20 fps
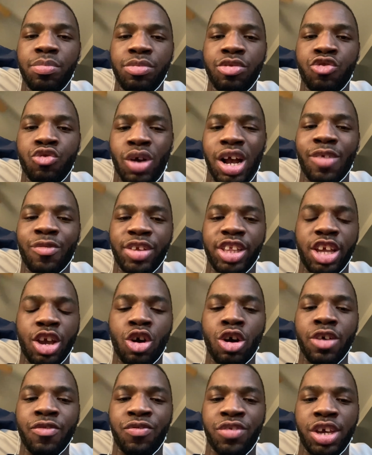driving the
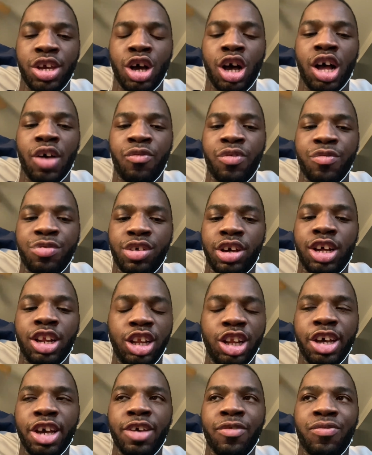RV off of the
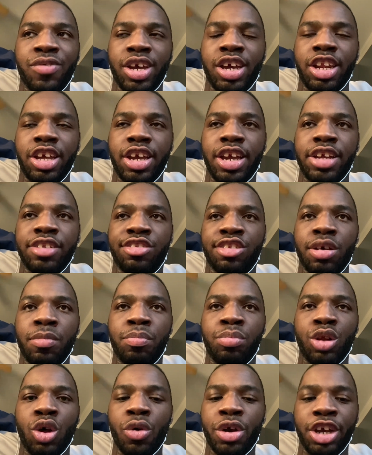cliff, and it ends
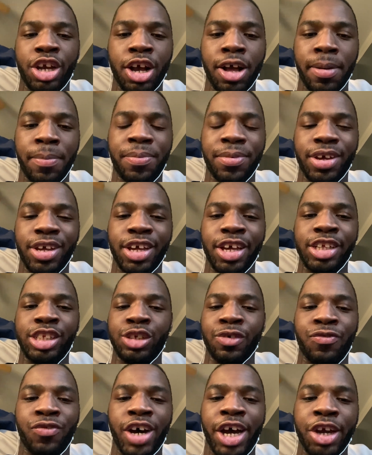up blowing up
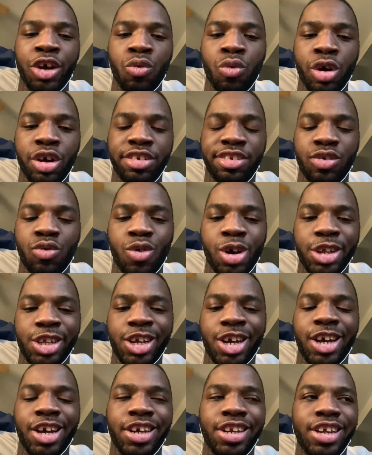into fireworks and
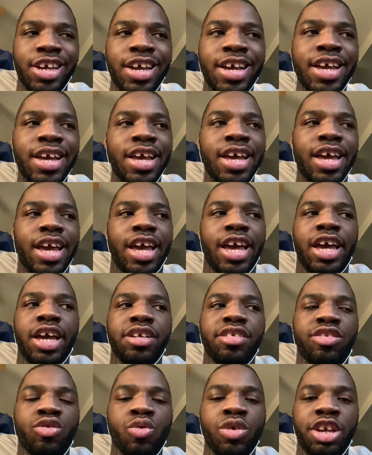whatnot,
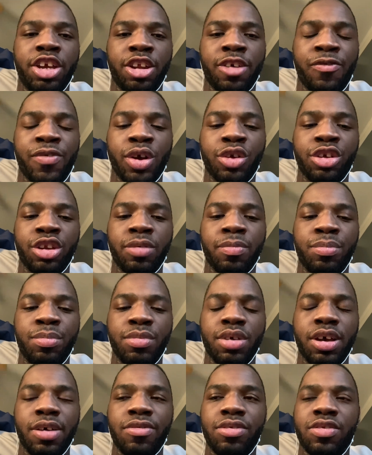and Squidina
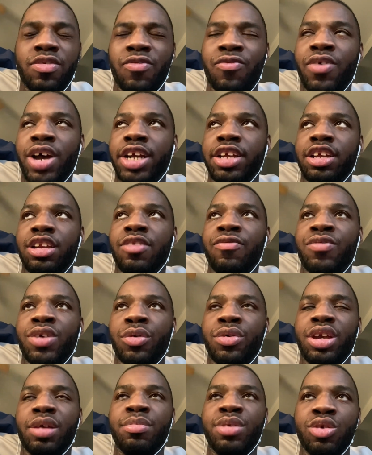found it
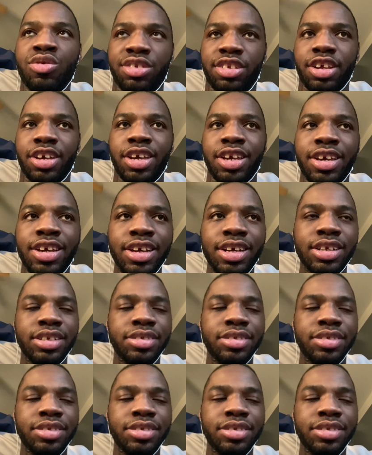very amusing.